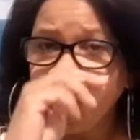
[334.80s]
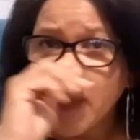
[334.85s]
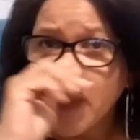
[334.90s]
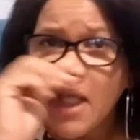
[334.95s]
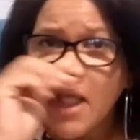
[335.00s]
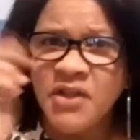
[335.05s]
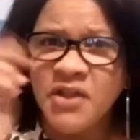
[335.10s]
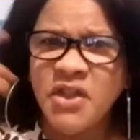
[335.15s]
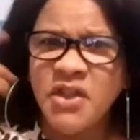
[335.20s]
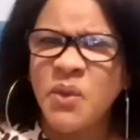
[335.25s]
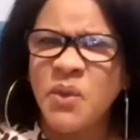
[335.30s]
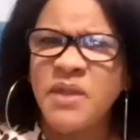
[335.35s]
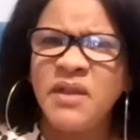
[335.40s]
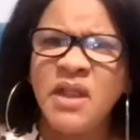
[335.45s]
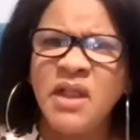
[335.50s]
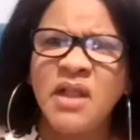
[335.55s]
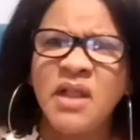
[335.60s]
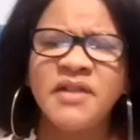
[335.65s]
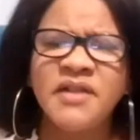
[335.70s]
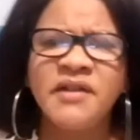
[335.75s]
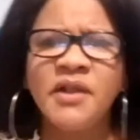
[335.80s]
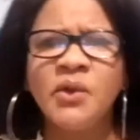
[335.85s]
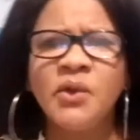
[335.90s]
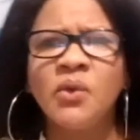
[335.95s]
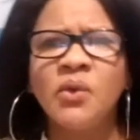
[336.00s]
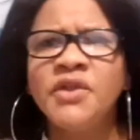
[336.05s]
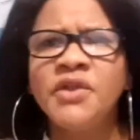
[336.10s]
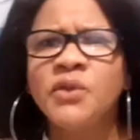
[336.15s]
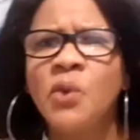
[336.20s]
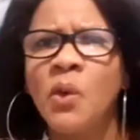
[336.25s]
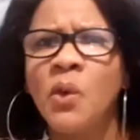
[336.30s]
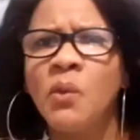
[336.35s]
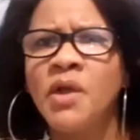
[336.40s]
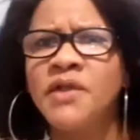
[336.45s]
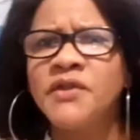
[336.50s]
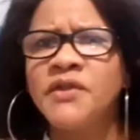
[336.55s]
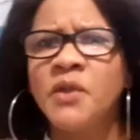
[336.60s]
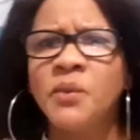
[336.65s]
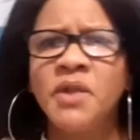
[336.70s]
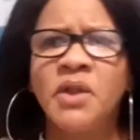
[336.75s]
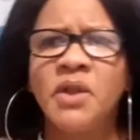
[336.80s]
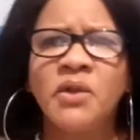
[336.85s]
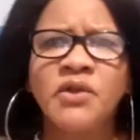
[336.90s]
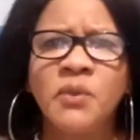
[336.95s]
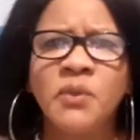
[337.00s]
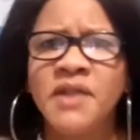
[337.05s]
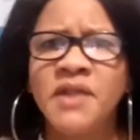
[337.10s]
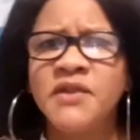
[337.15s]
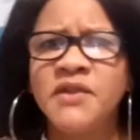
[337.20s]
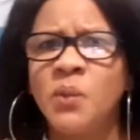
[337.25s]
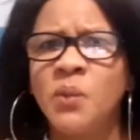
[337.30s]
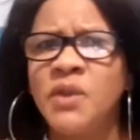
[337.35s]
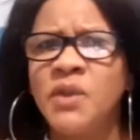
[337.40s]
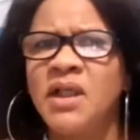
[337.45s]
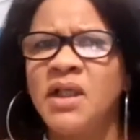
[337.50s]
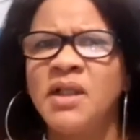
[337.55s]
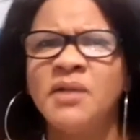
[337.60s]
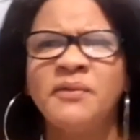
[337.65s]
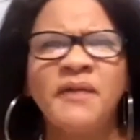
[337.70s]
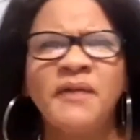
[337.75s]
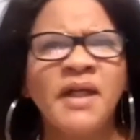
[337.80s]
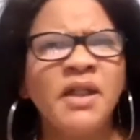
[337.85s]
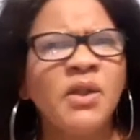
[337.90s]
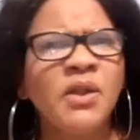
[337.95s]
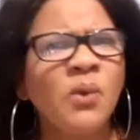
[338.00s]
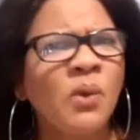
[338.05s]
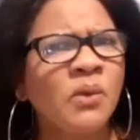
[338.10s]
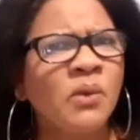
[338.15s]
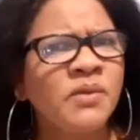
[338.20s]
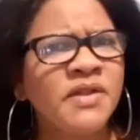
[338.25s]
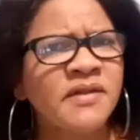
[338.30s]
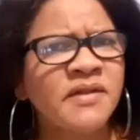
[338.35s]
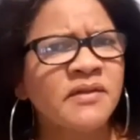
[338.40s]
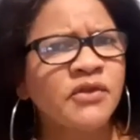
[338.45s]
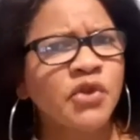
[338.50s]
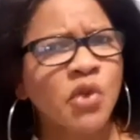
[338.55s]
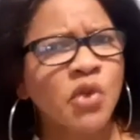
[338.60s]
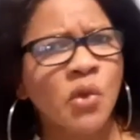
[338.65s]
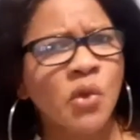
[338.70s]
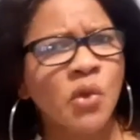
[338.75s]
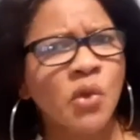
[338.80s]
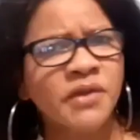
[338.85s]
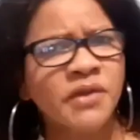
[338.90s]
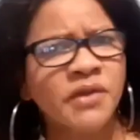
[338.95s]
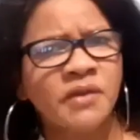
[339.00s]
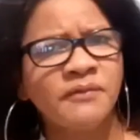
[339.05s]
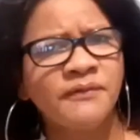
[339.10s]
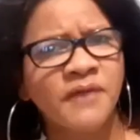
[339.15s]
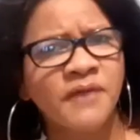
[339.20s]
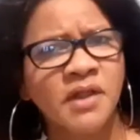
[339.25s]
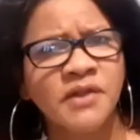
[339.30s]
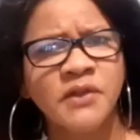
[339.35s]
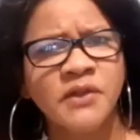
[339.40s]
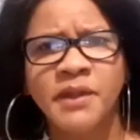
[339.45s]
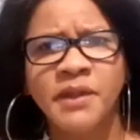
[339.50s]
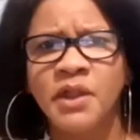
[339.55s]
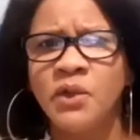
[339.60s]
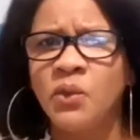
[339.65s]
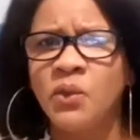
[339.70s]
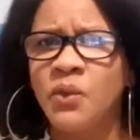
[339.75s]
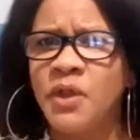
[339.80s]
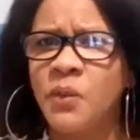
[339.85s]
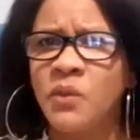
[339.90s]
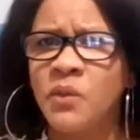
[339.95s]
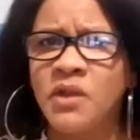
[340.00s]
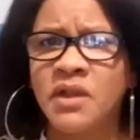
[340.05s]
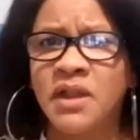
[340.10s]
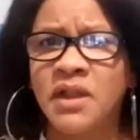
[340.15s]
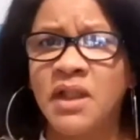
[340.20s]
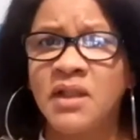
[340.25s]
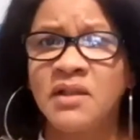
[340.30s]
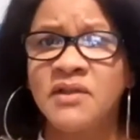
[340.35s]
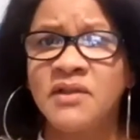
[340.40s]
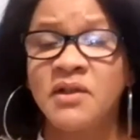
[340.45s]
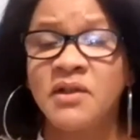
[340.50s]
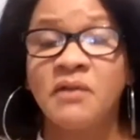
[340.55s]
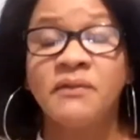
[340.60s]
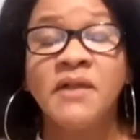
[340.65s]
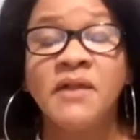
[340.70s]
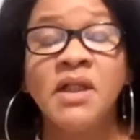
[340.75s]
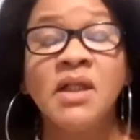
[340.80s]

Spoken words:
I just going to the casino. He's go once a week or twice a week, and you find he always short on funds, but you know he's working and stuff.